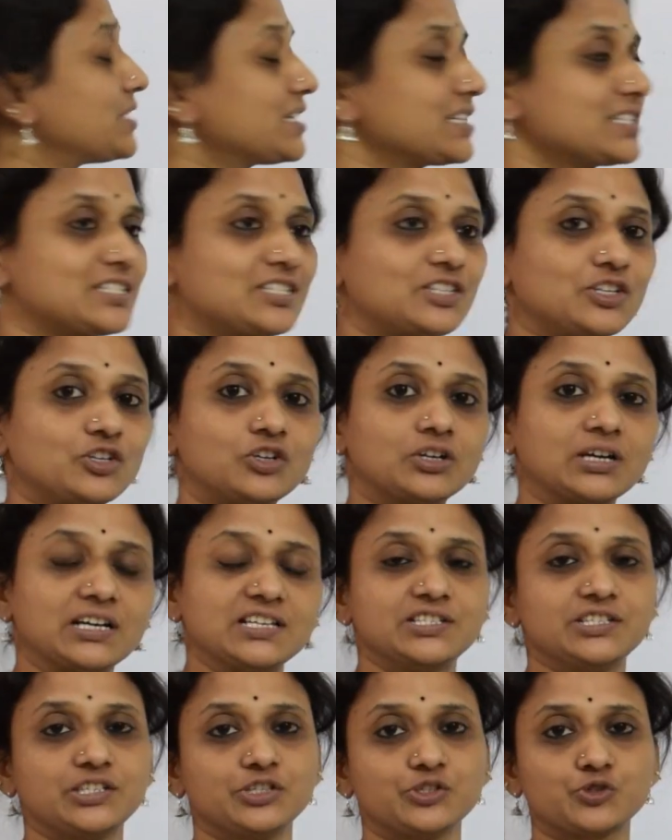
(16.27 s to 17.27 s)
that is your
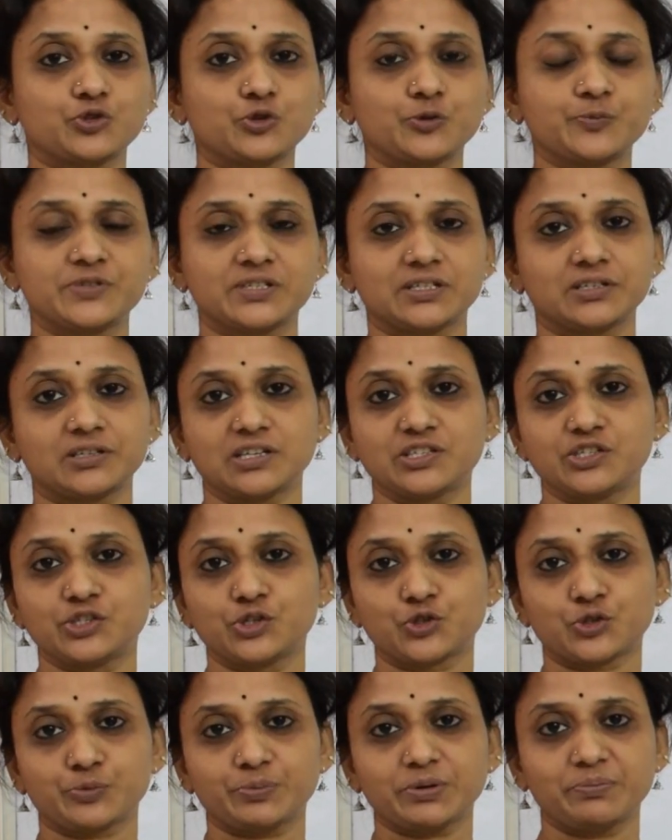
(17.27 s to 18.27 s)
azeotropes or
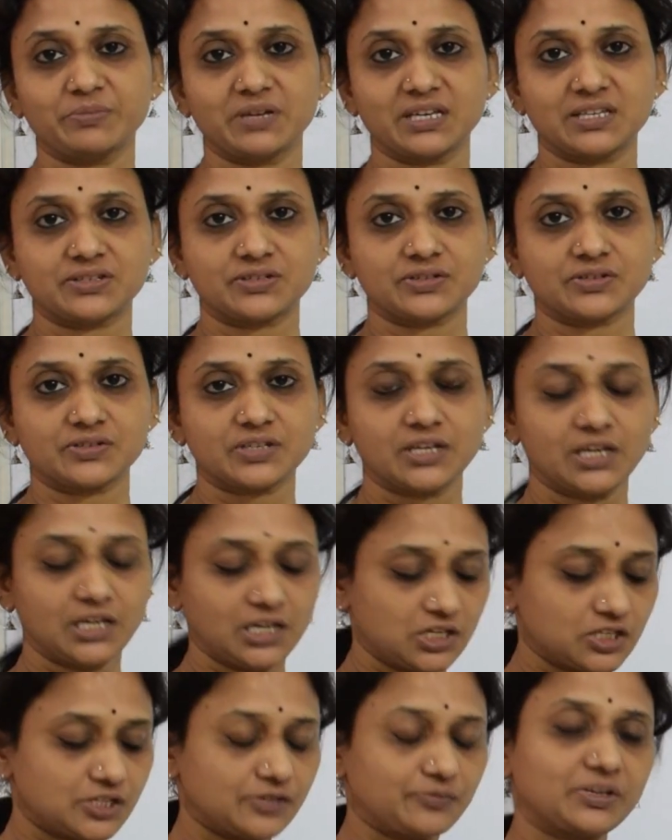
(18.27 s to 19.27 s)
azeotropic mixtures.
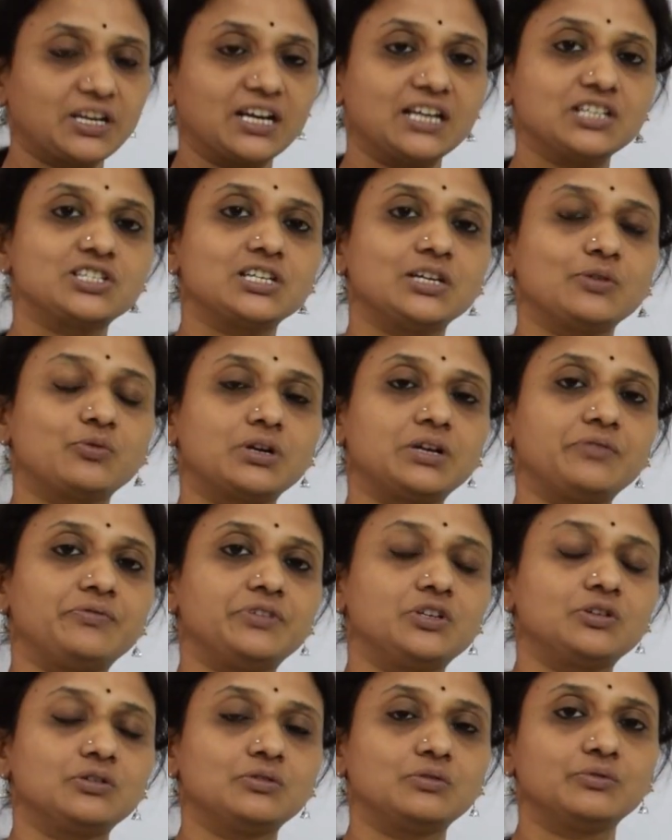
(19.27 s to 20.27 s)
So gradually, what did
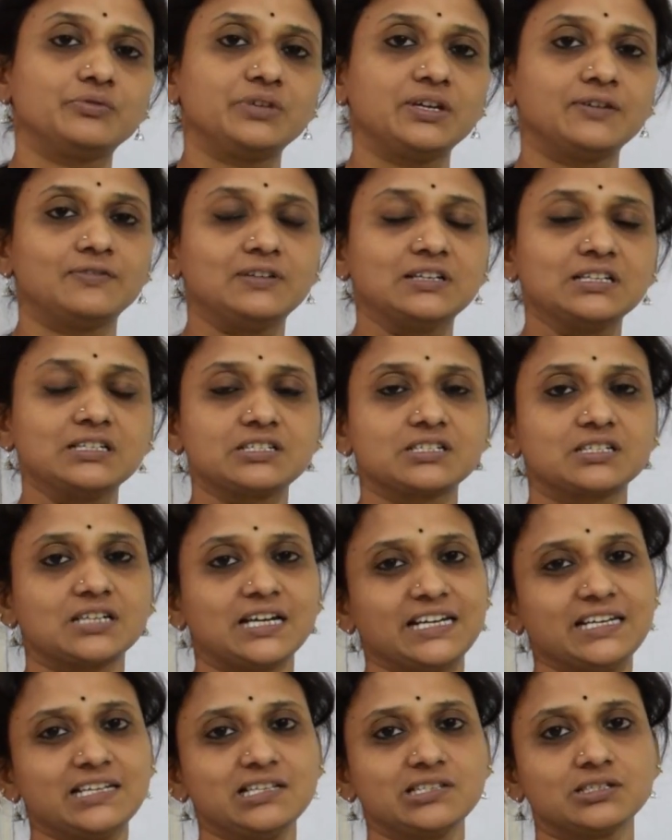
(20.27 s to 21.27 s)
we do? We have learned
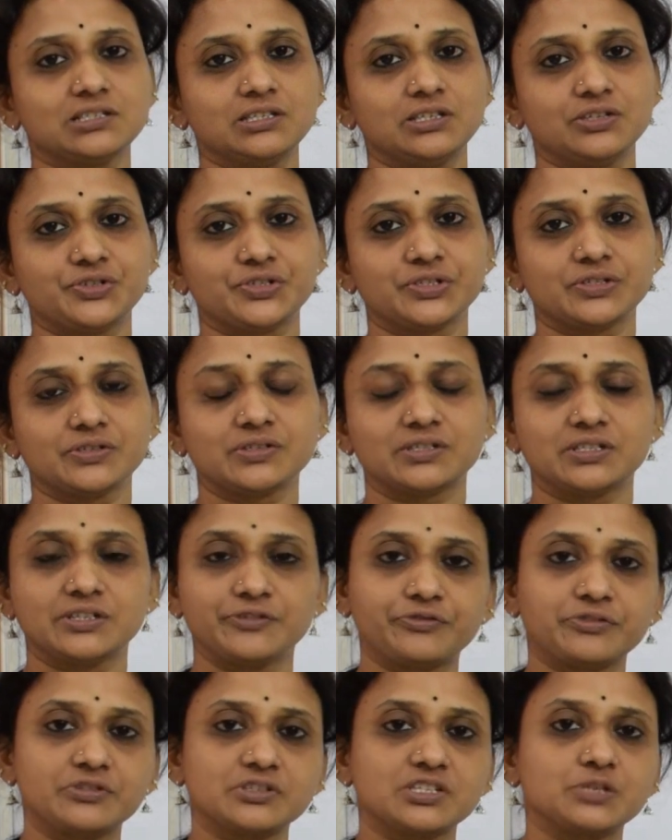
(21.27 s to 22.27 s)
ideal solutions,
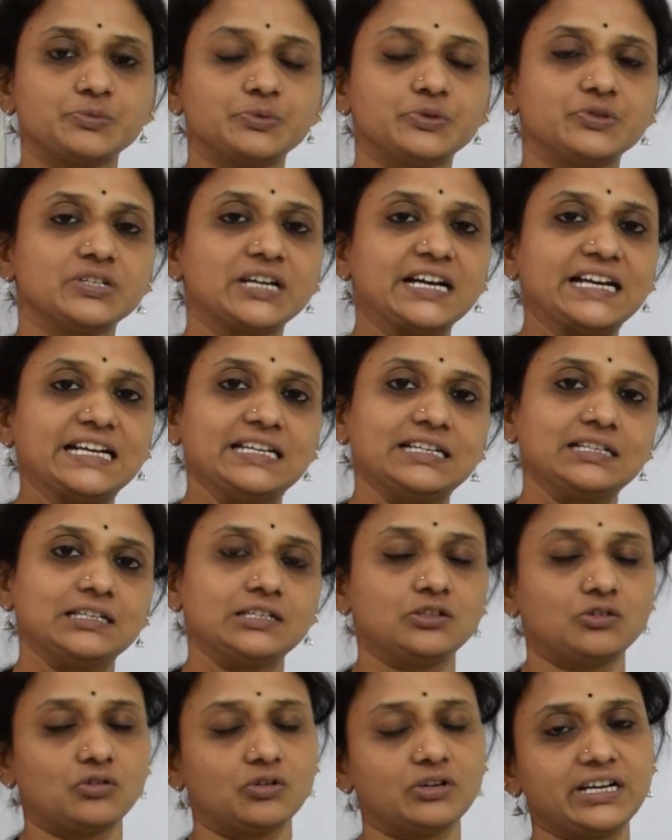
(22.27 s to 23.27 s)
differences between ideal
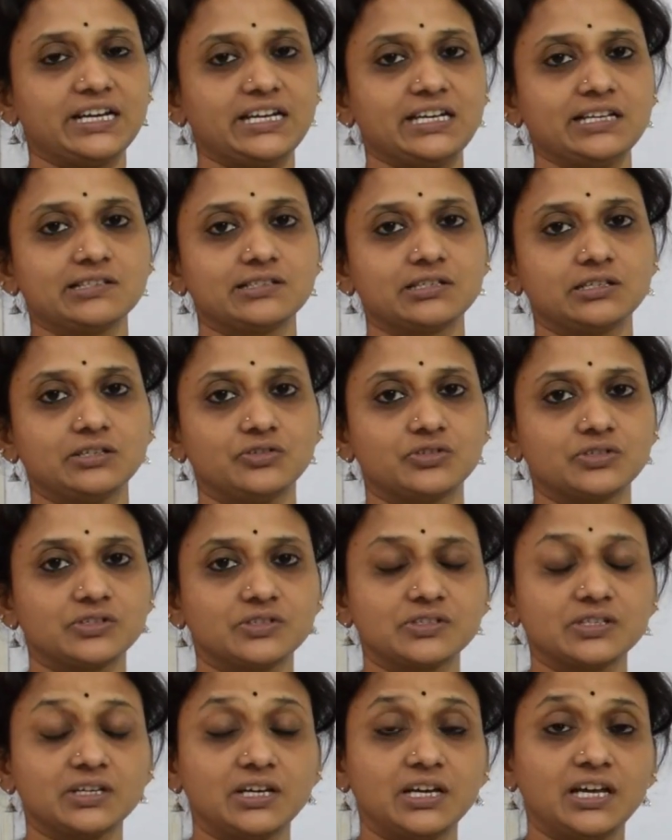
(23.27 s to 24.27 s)
and non-ideal
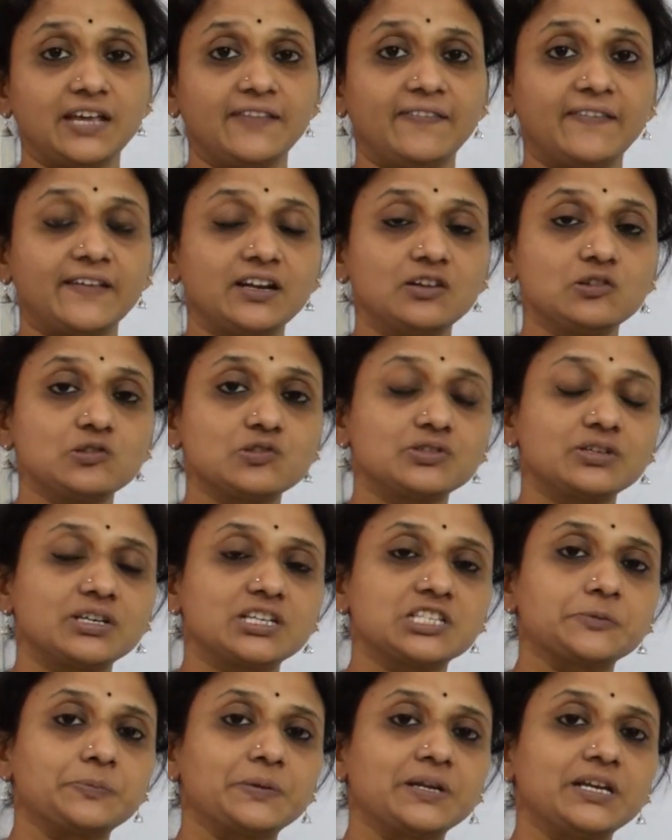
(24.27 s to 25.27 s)
solutions. And then I also
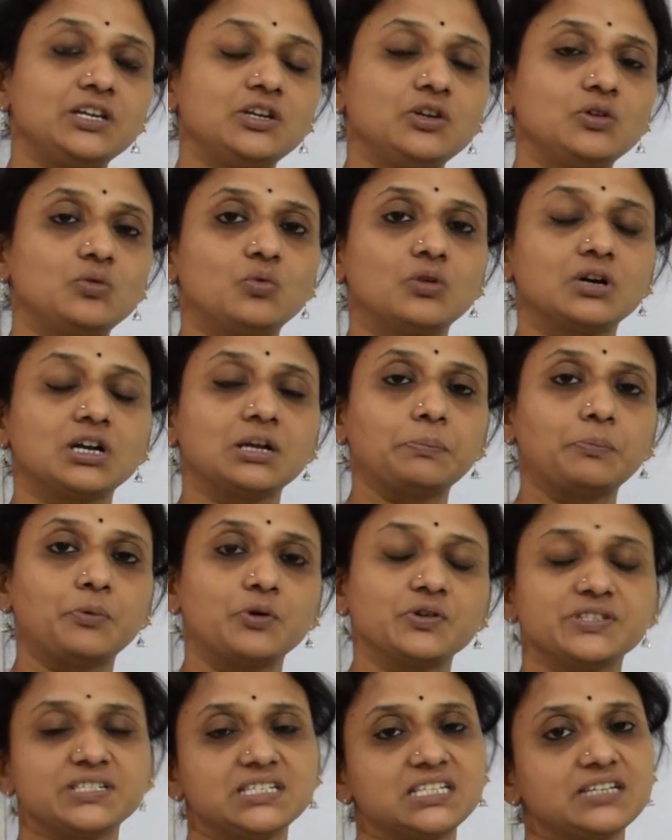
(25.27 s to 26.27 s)
explained to you what are
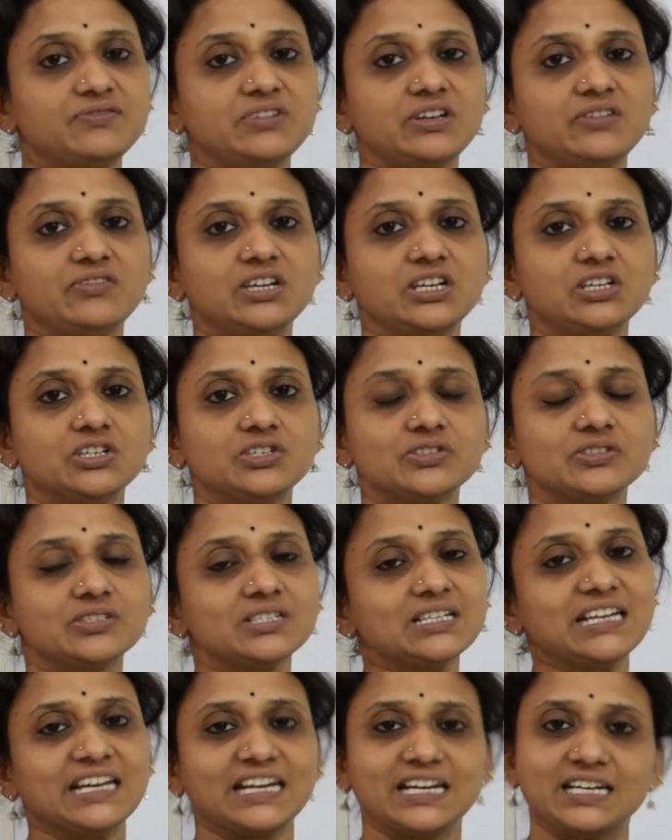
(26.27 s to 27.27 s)
positive deviations
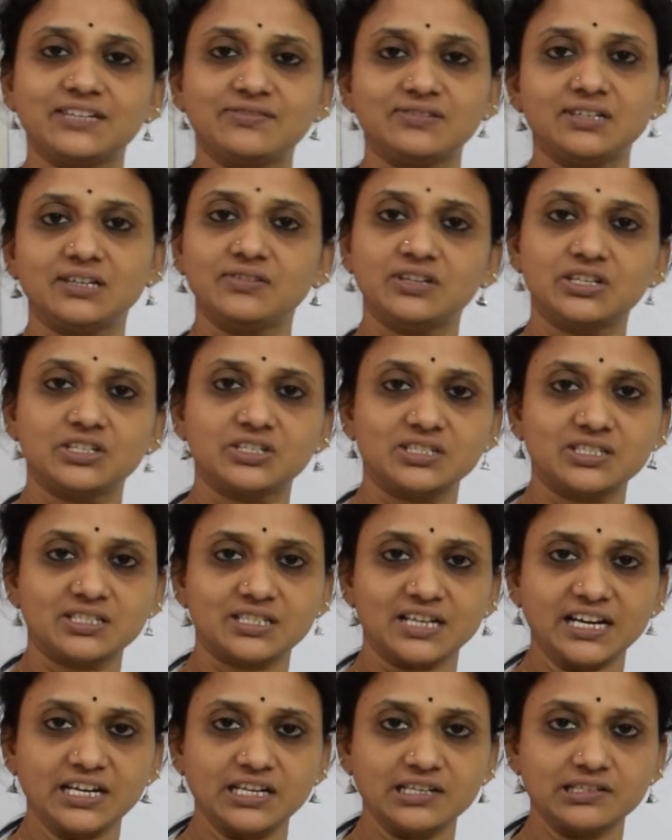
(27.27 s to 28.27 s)
and negative deviations
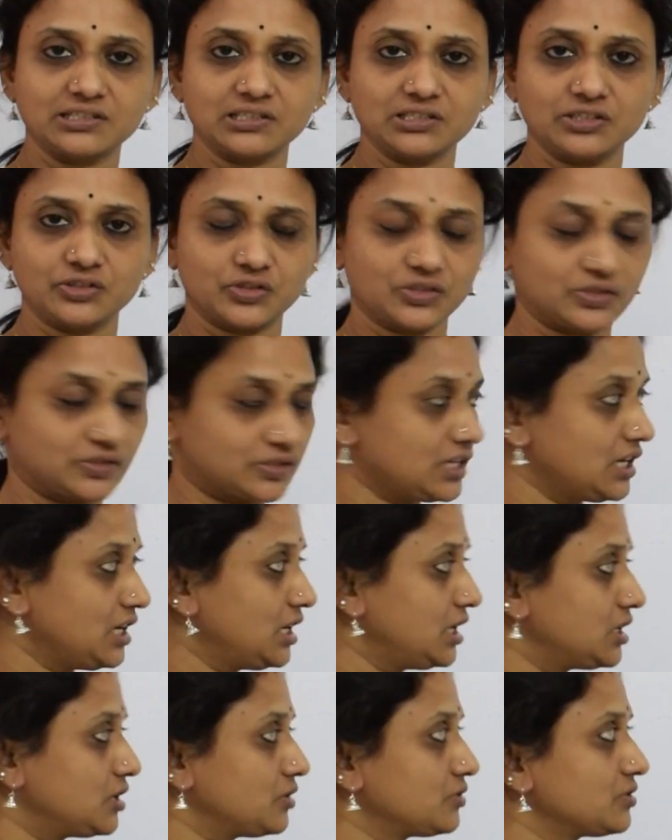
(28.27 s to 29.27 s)
in ideal solutions.
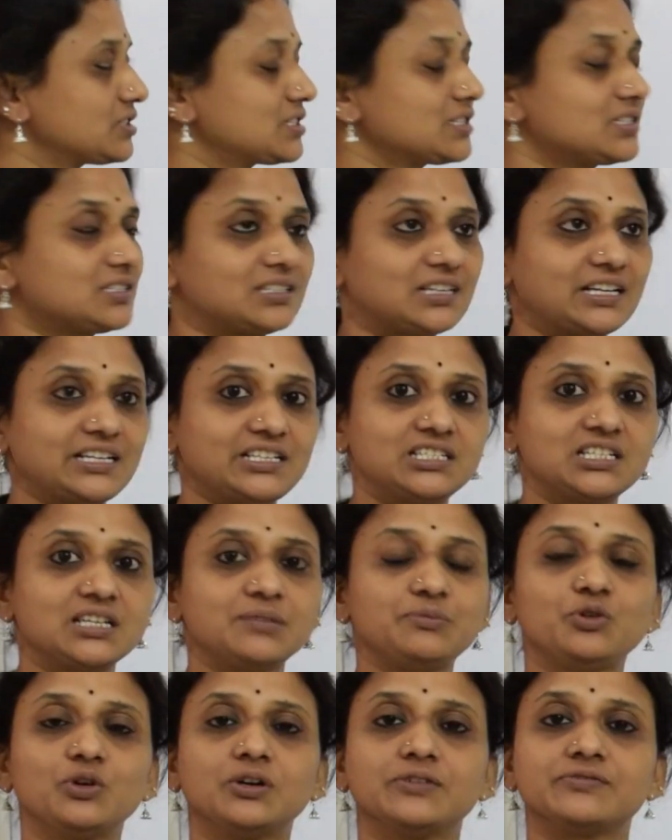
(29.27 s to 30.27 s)
Now this is the right
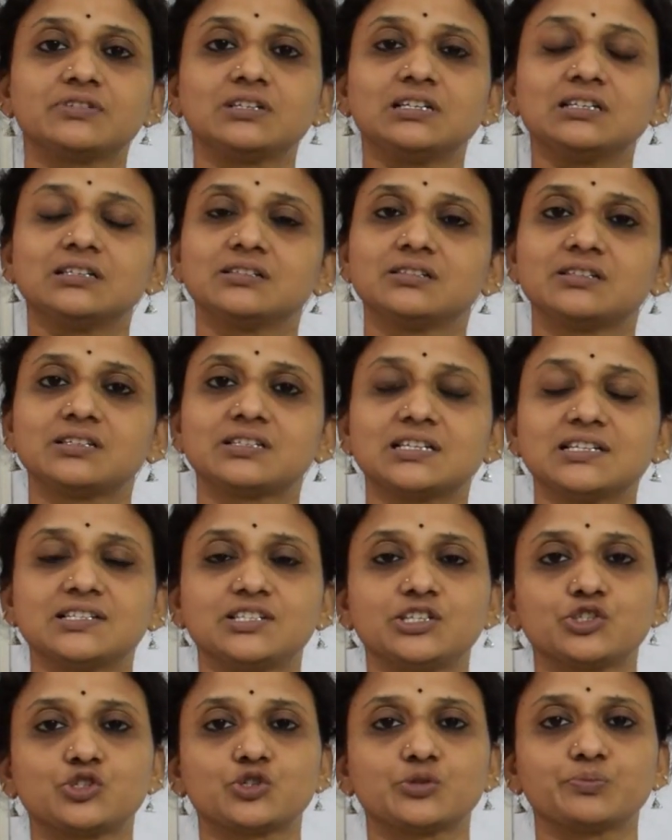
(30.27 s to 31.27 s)
time you have to learn this
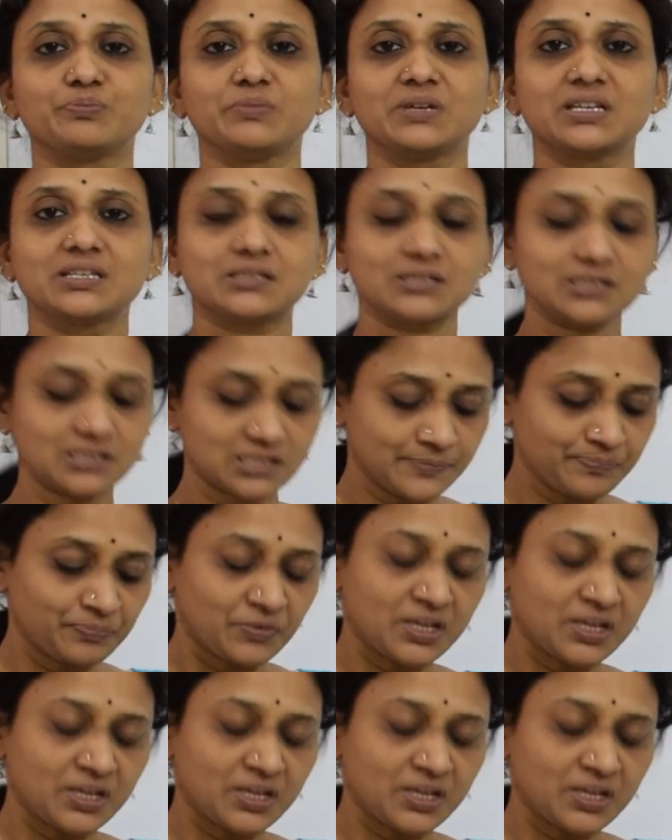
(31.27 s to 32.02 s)
azeotropic mixtures.